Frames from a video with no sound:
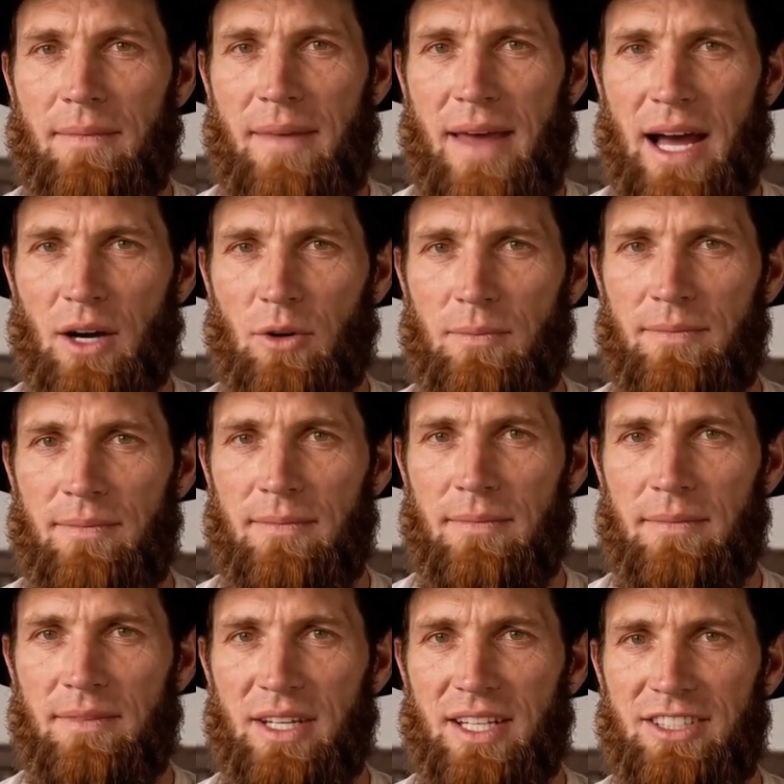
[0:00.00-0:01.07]
Now,
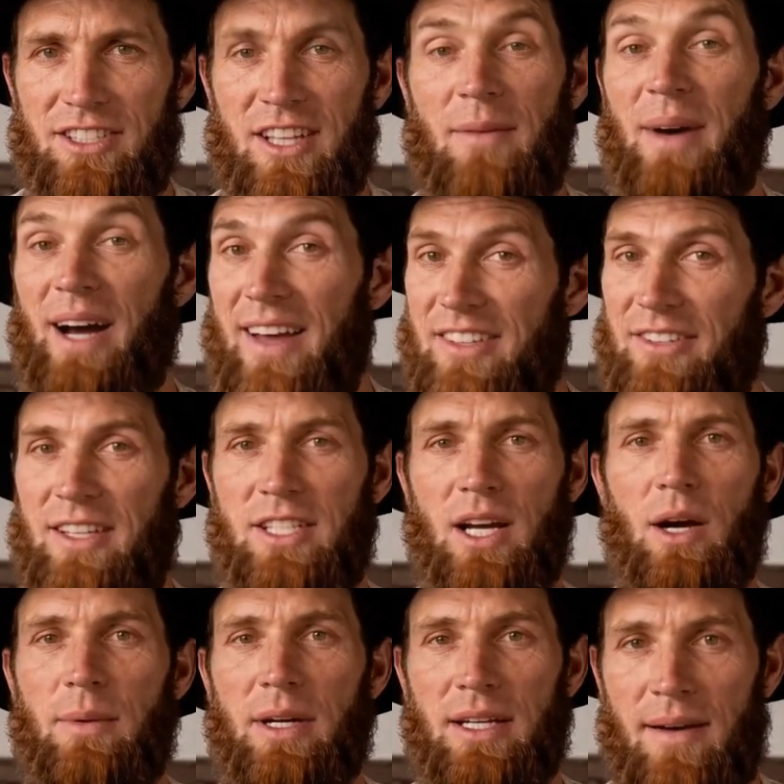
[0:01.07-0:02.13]
let us get back to the
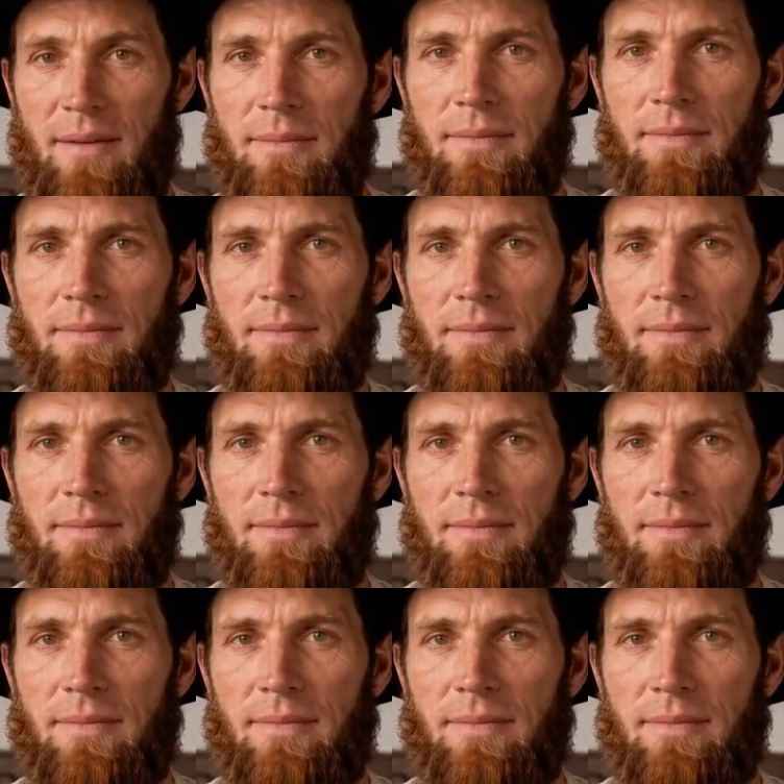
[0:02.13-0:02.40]
topic.